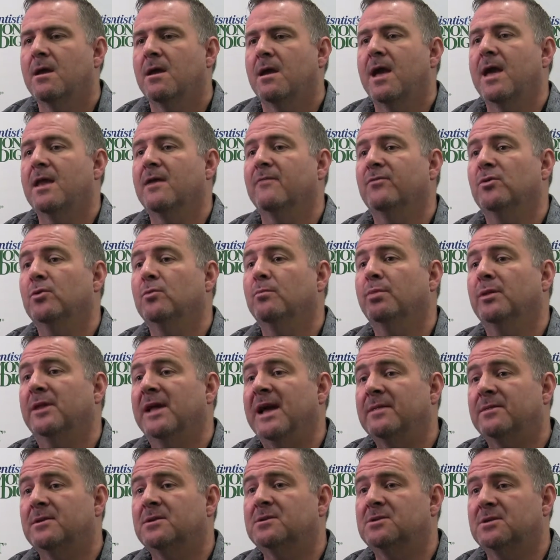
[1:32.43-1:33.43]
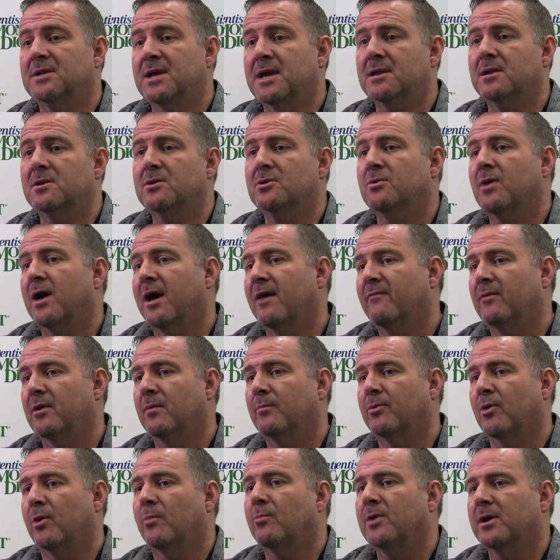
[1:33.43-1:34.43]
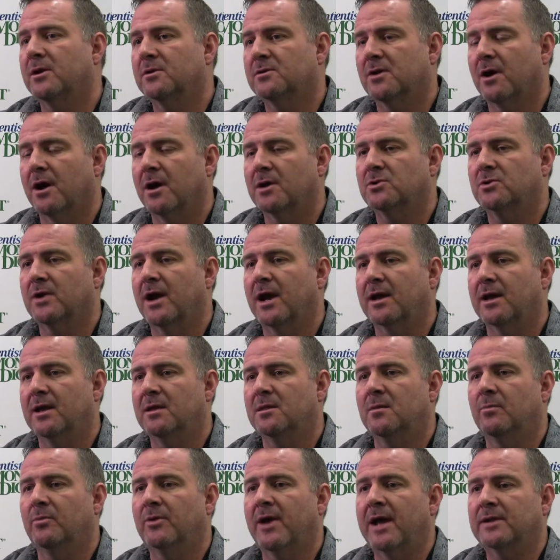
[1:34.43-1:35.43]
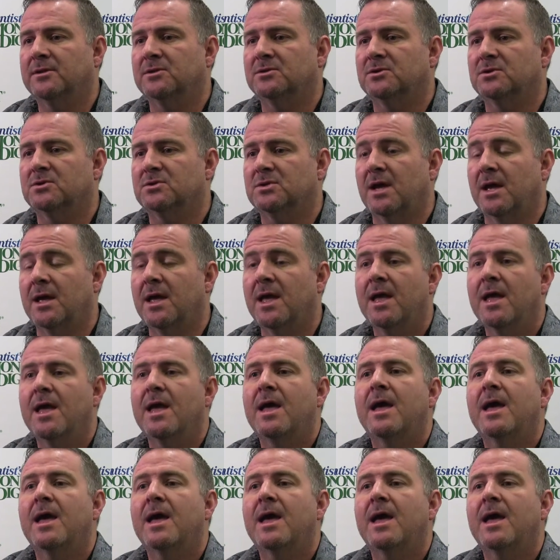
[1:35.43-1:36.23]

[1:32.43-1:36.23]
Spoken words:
And if you plant the seed and you have an appropriate talk track in the practice to say,